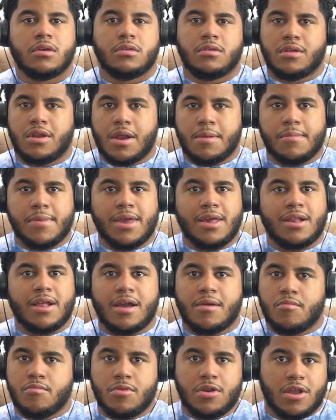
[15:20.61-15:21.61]
You know what I mean?
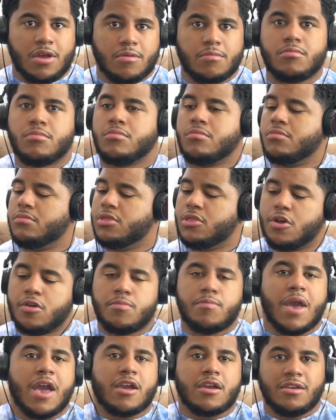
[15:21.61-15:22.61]
I'm gonna
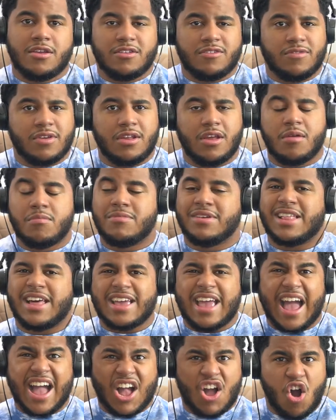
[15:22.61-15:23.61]
look back on this video and be
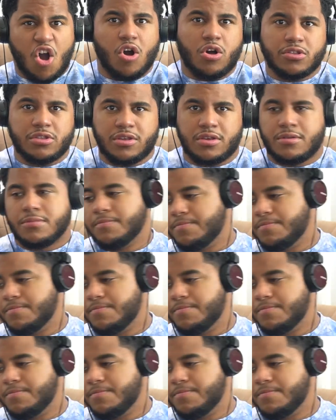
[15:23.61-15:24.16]
like, I called it.